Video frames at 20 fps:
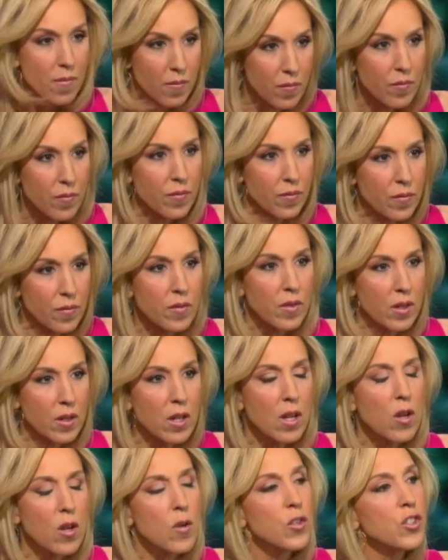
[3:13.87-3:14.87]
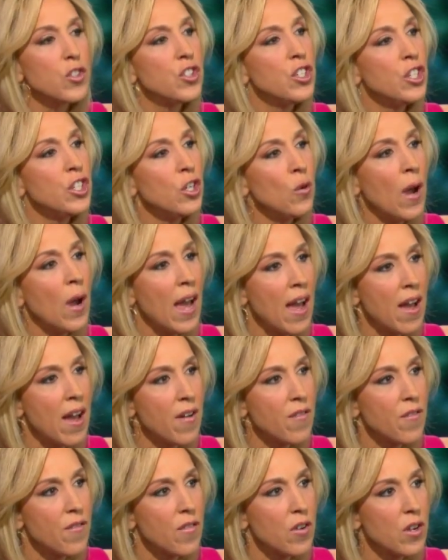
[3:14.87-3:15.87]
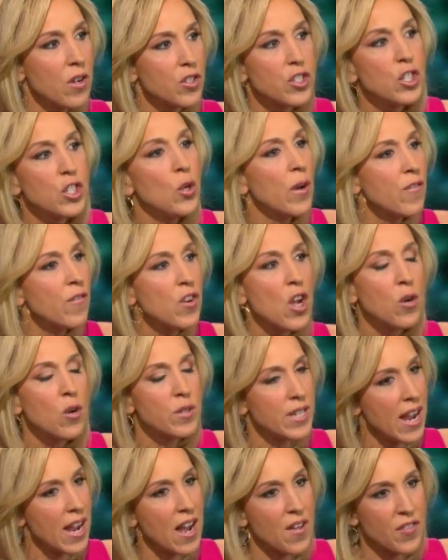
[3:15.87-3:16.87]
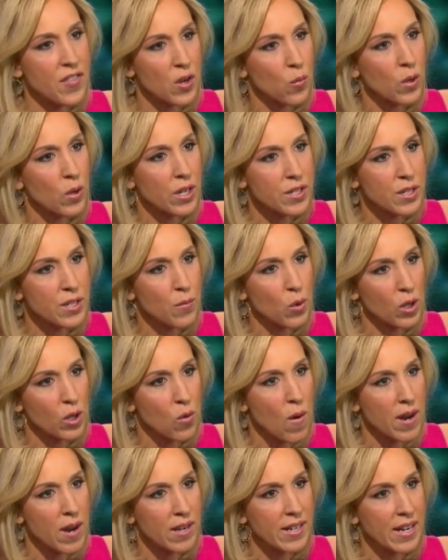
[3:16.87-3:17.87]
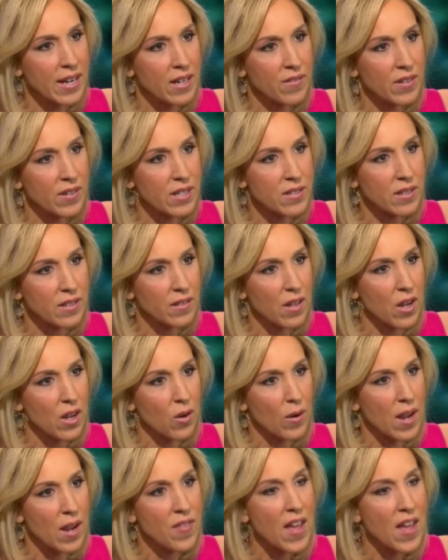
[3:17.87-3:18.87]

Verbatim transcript: staples. Do you have, so you have no doubt that we're going to see more quantitative easing, though,